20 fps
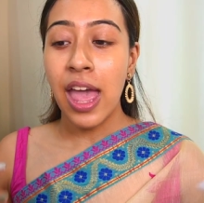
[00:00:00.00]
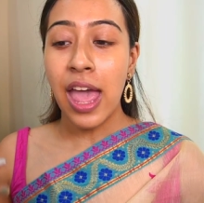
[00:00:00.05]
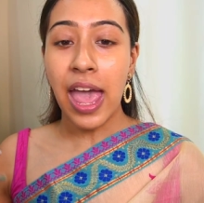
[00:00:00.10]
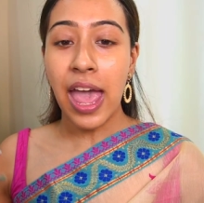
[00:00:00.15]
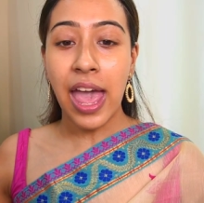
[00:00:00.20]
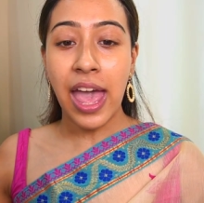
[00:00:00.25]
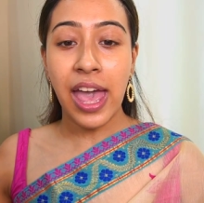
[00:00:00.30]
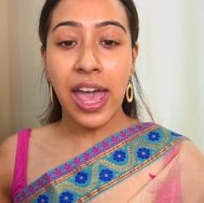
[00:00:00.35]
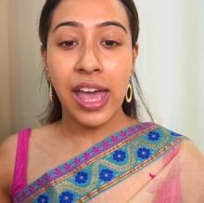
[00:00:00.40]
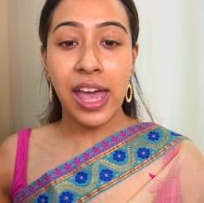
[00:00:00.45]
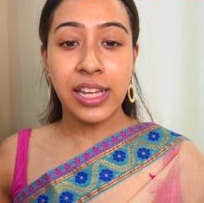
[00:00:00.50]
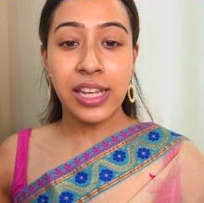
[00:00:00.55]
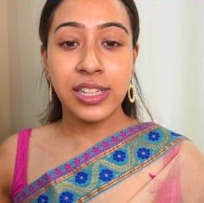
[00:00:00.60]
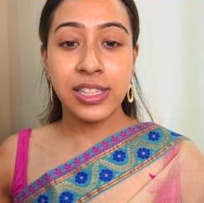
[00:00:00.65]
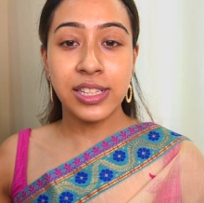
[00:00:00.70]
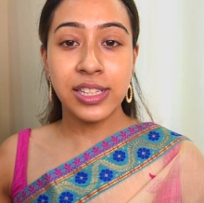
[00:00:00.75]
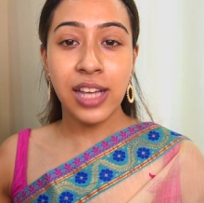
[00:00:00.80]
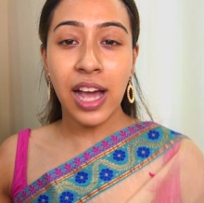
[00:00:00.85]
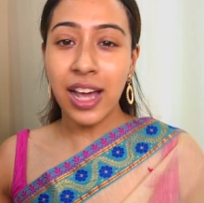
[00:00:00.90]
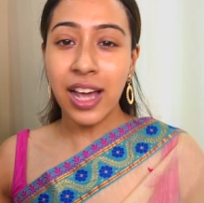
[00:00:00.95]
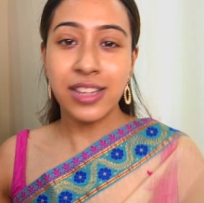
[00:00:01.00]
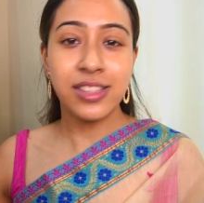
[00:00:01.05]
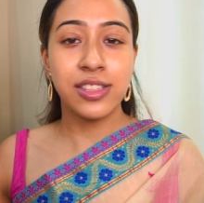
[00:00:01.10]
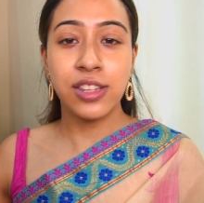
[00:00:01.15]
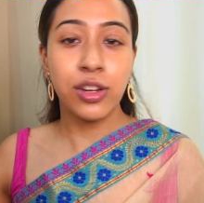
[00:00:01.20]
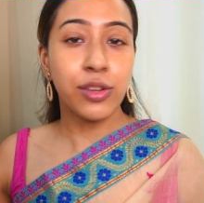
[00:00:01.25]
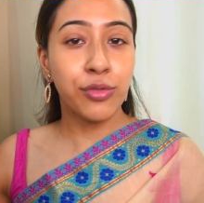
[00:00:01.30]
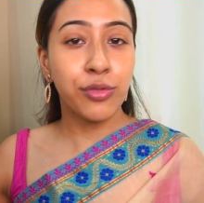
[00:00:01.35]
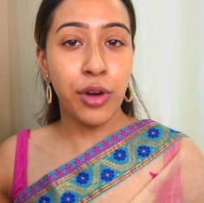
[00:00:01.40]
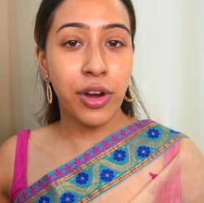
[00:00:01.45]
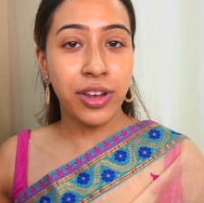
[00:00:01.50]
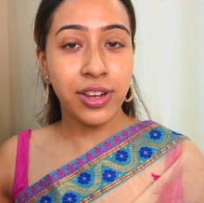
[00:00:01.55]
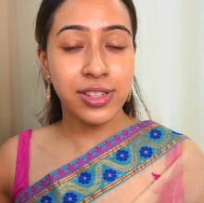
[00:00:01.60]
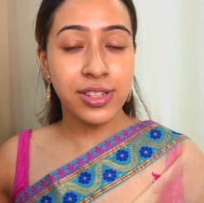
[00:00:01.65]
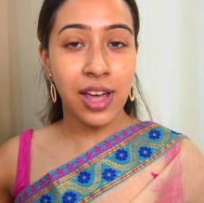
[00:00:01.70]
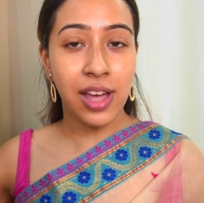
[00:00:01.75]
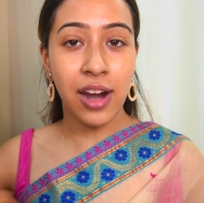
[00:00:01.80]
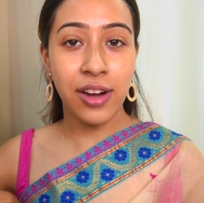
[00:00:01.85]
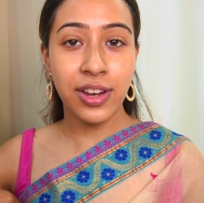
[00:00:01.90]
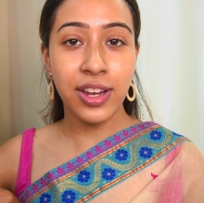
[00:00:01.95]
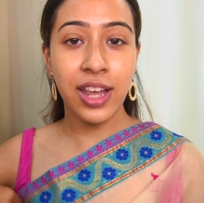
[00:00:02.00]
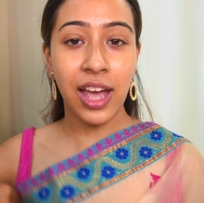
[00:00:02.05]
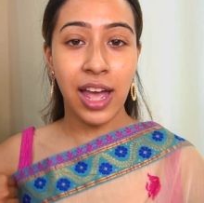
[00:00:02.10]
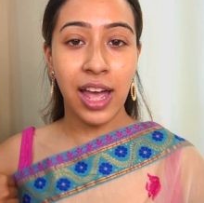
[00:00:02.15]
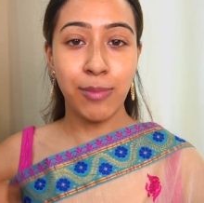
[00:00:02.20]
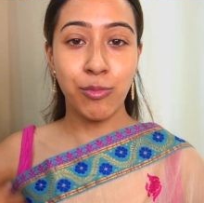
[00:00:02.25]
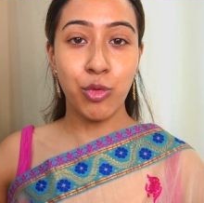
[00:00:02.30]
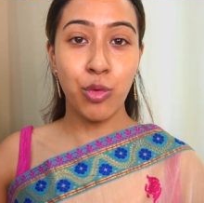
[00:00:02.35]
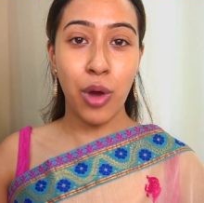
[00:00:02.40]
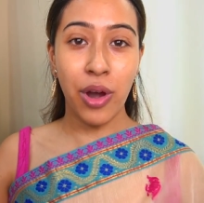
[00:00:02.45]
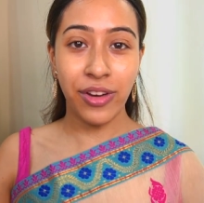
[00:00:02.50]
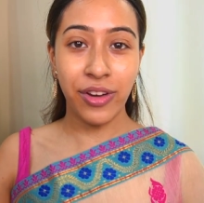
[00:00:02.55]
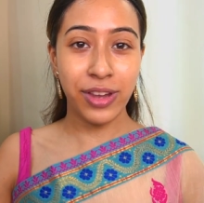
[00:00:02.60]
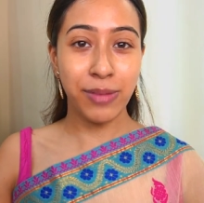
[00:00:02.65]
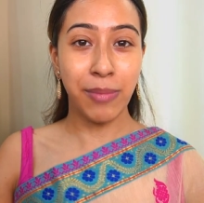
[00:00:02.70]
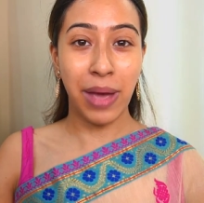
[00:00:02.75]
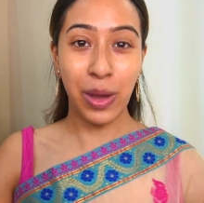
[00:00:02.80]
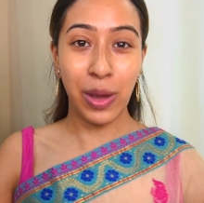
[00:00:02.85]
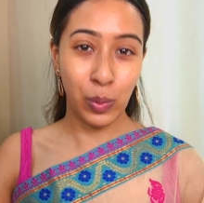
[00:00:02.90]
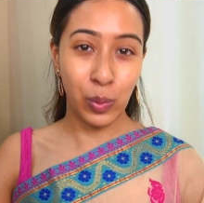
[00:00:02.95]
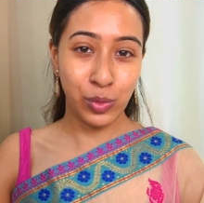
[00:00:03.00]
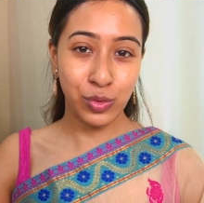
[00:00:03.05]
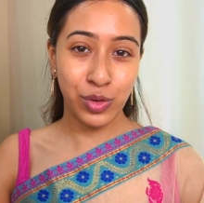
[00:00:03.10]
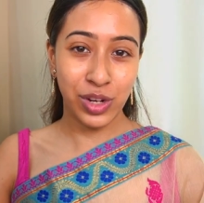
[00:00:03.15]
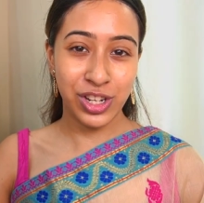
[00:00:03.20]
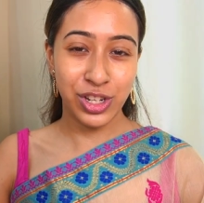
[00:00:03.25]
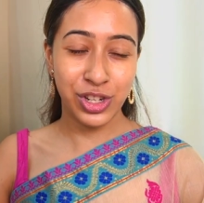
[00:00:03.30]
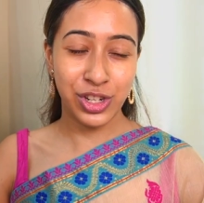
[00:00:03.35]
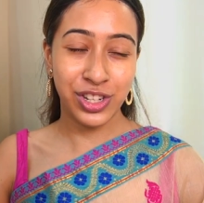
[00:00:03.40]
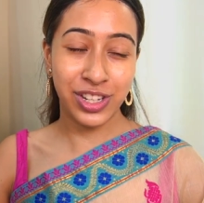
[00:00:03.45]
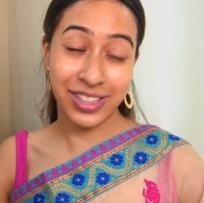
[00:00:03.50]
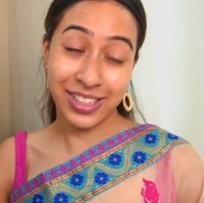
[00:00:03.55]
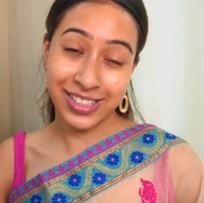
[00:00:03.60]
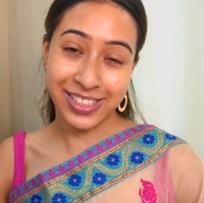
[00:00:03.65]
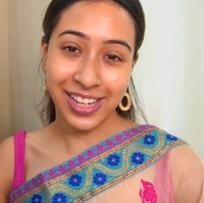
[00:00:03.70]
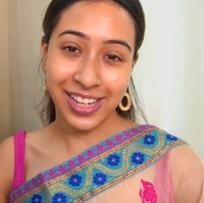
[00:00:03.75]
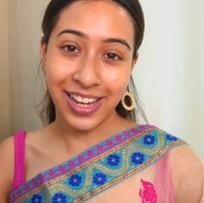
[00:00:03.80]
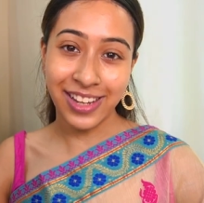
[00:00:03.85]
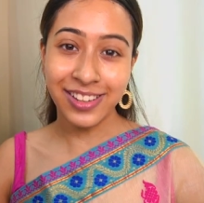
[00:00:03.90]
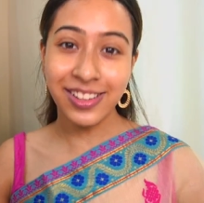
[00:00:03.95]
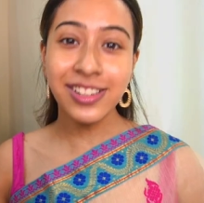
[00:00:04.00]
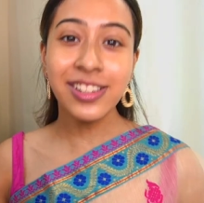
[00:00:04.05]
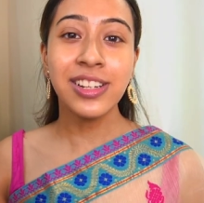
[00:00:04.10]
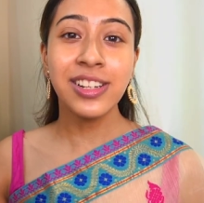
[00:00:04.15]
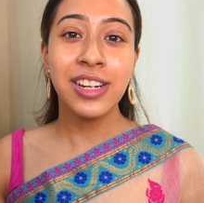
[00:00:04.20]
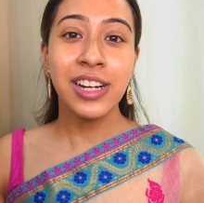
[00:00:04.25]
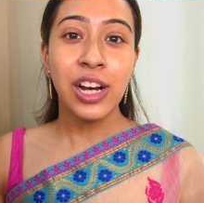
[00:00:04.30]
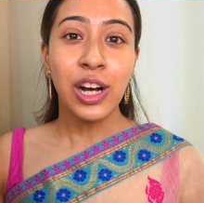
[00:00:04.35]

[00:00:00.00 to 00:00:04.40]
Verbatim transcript: And yeah, instead of wearing a sari, I'm wearing my own traditional attire.